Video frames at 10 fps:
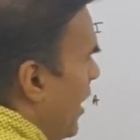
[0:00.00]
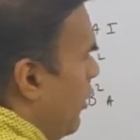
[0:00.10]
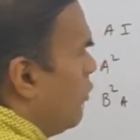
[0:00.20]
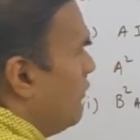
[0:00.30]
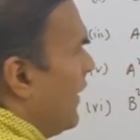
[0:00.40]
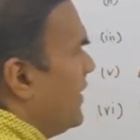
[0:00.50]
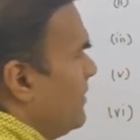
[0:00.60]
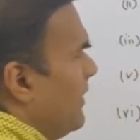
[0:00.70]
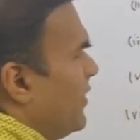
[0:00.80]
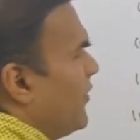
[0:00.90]
how to find
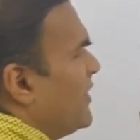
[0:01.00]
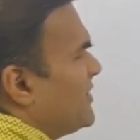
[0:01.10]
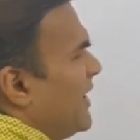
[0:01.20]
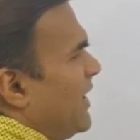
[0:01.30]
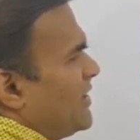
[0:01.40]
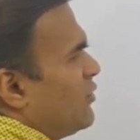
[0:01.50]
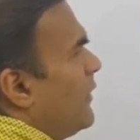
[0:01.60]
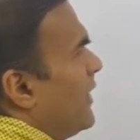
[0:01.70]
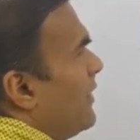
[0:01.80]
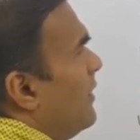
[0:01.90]
the matrix A square.